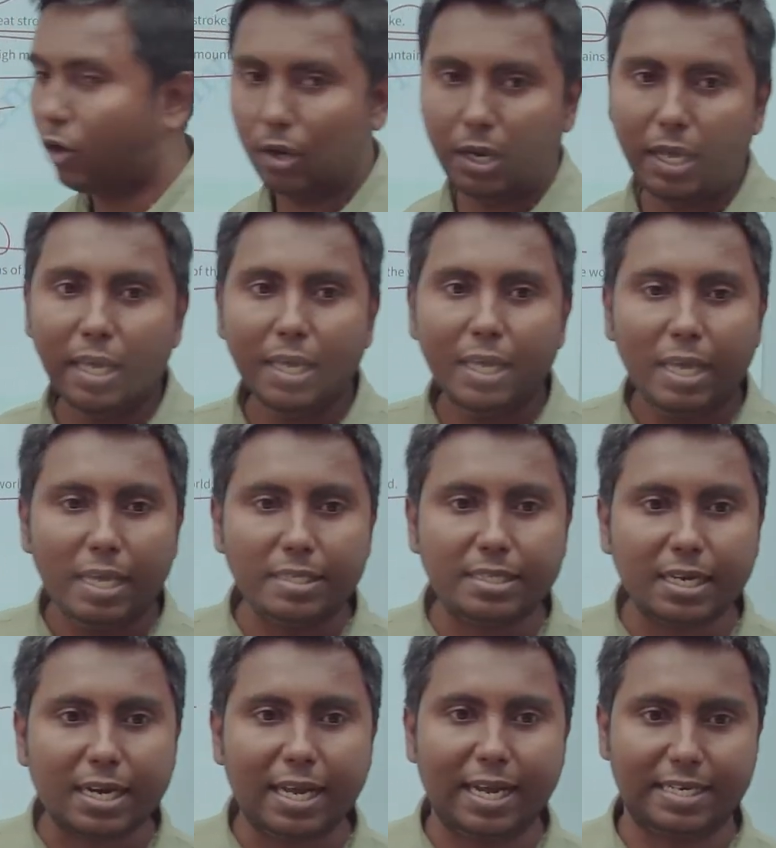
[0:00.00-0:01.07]
only is the
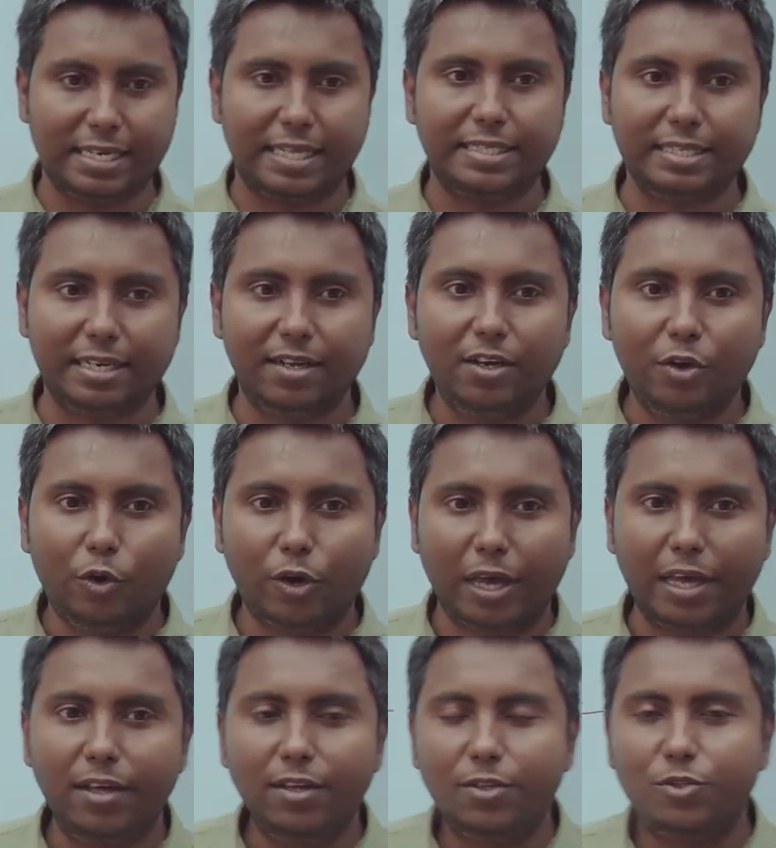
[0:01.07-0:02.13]
correct answer. Okay,
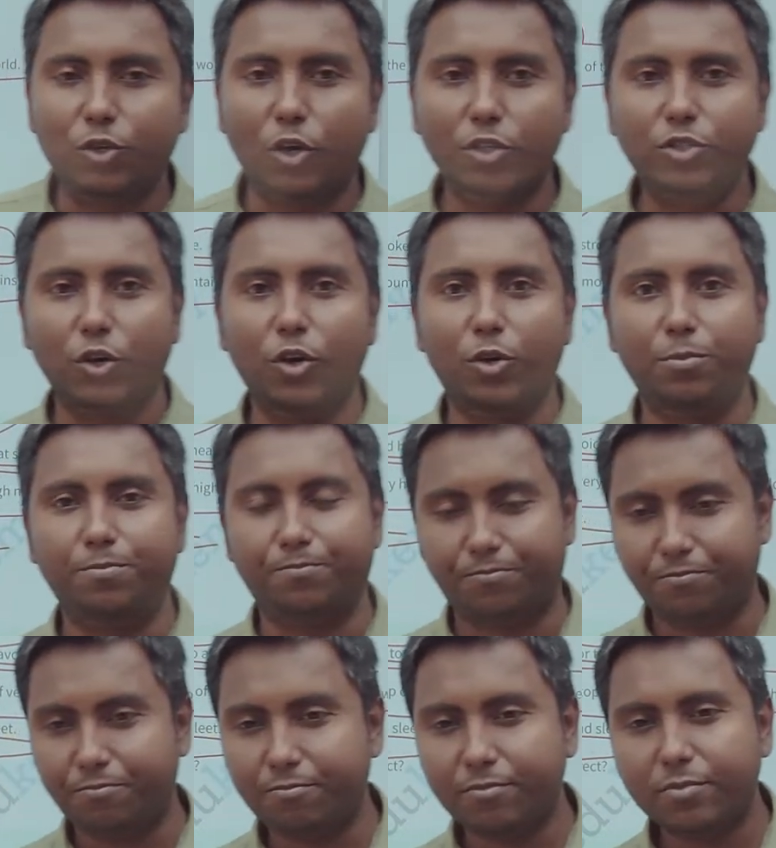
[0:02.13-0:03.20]
so so
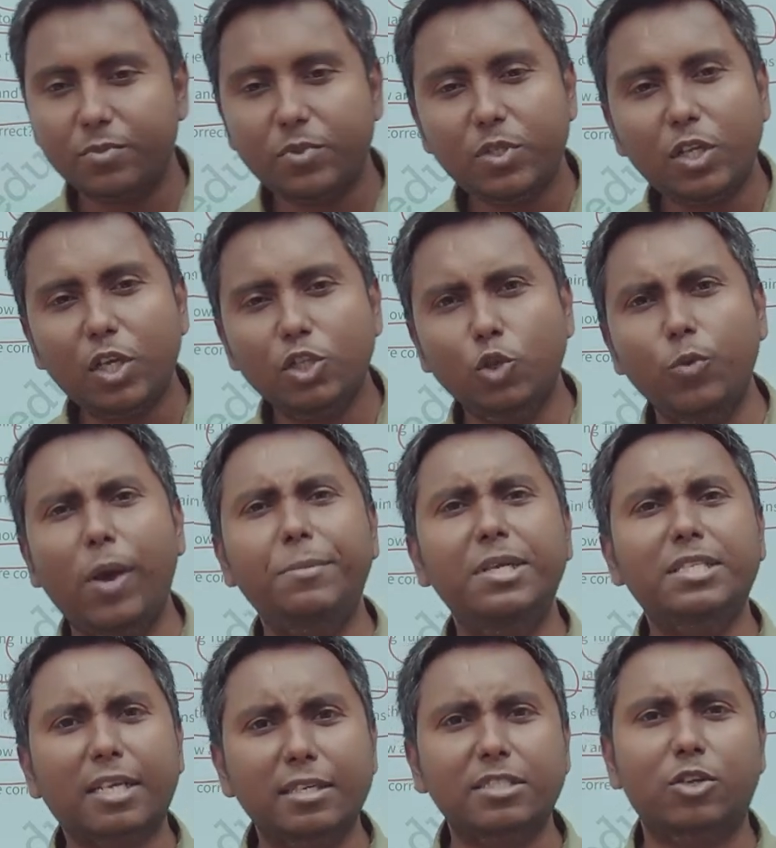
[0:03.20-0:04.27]
so we have
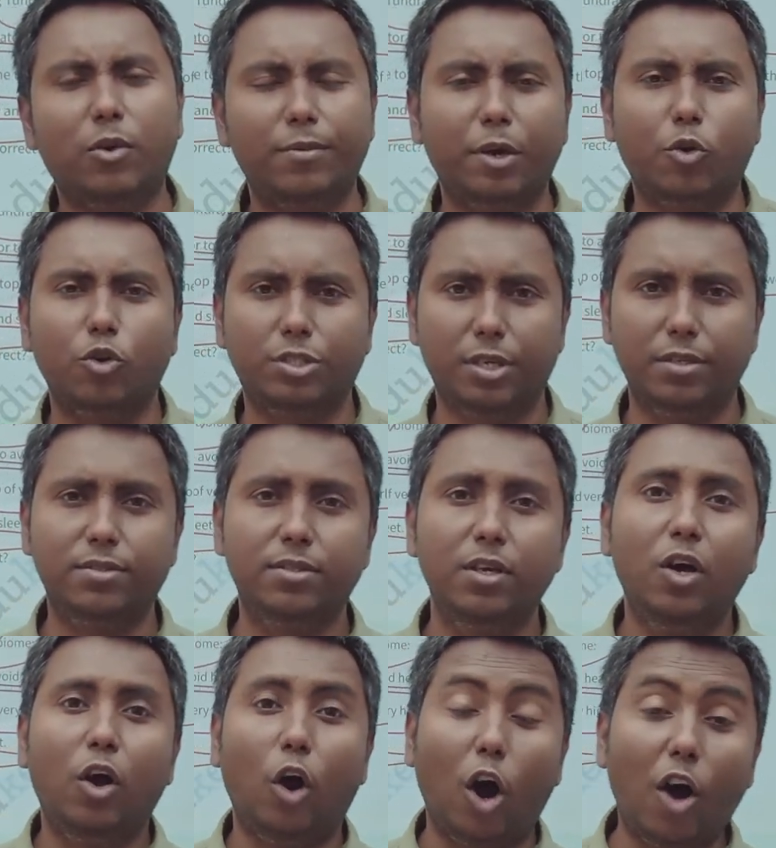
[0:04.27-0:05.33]
discussed some of the questions
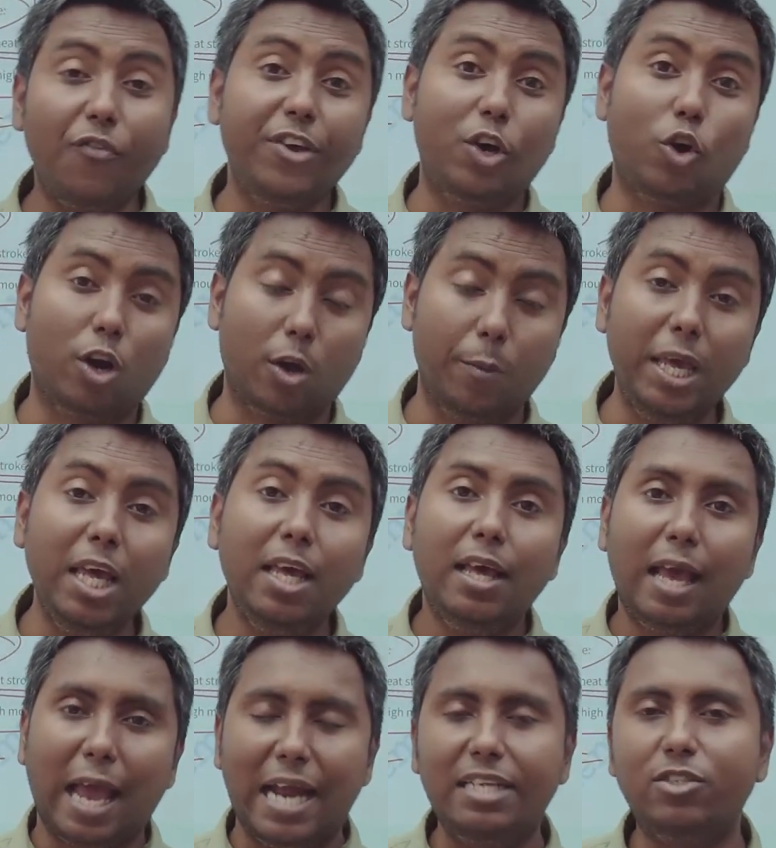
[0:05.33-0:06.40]
of economy
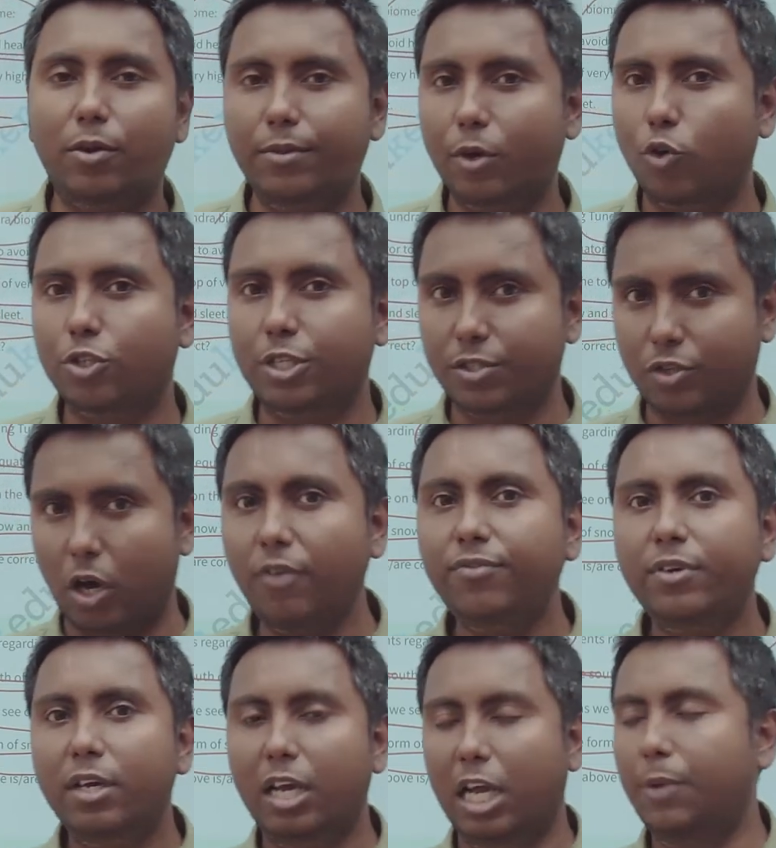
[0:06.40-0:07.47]
and some of the questions of
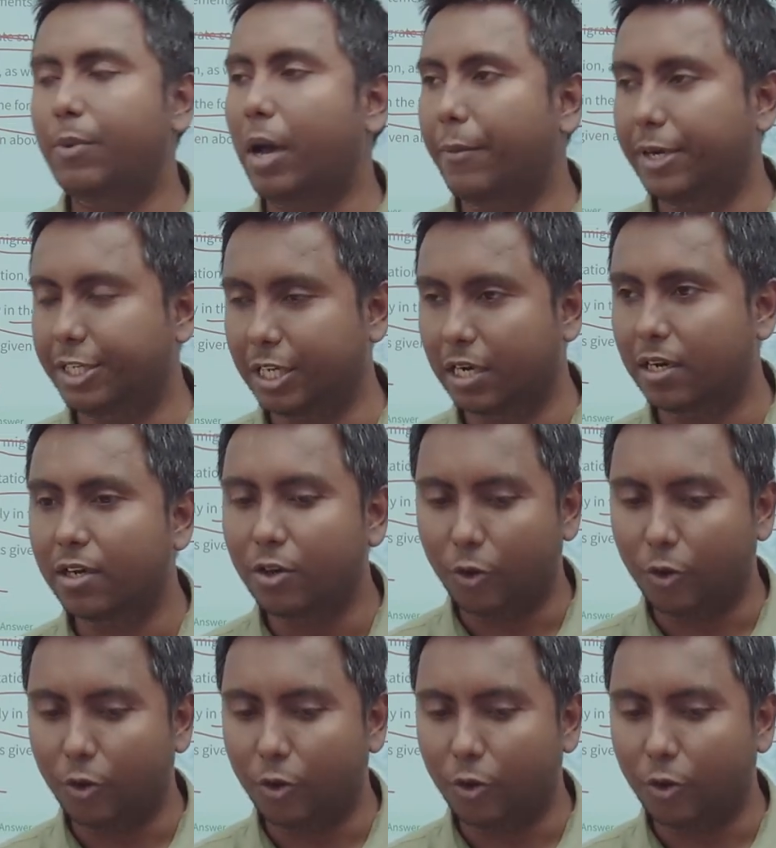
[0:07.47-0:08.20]
environment here.